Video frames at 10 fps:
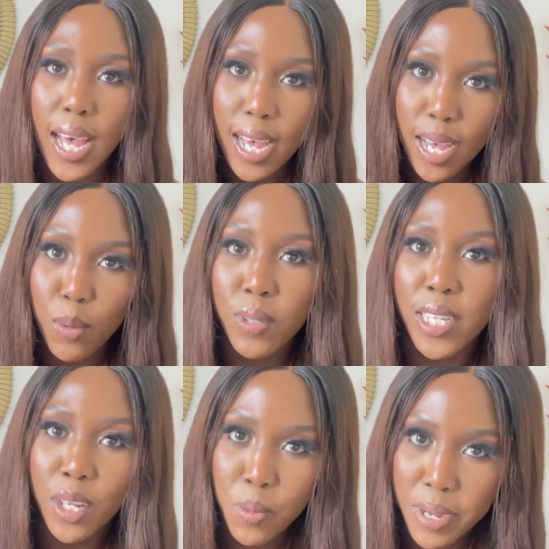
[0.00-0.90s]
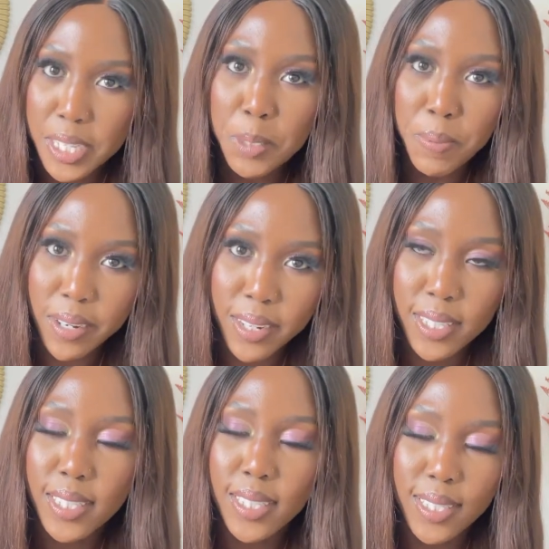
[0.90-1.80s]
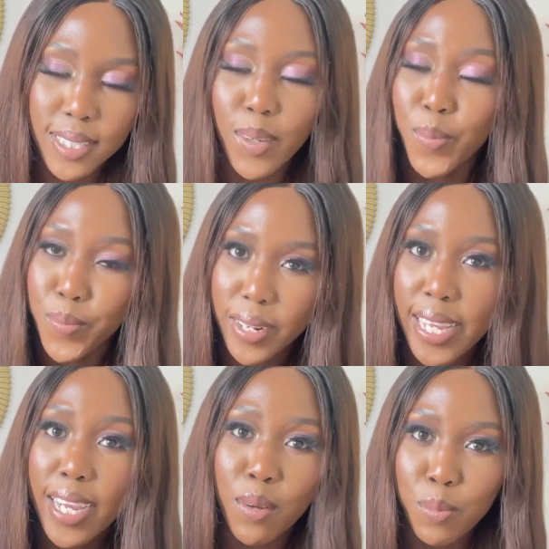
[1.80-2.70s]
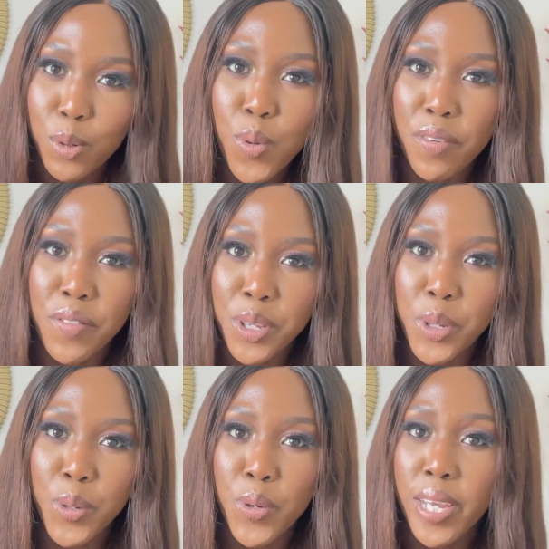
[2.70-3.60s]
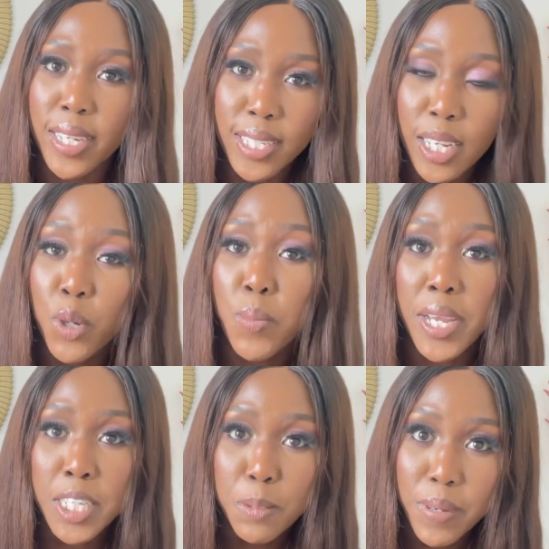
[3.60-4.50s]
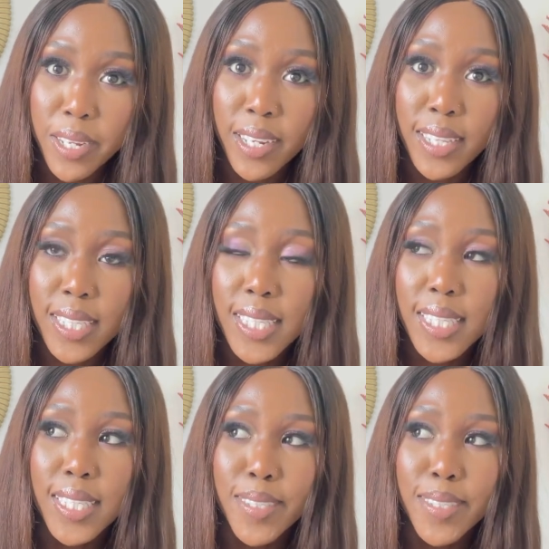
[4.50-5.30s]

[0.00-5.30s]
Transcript: I will tell you my experience. Like I'll do a video and tell you my experience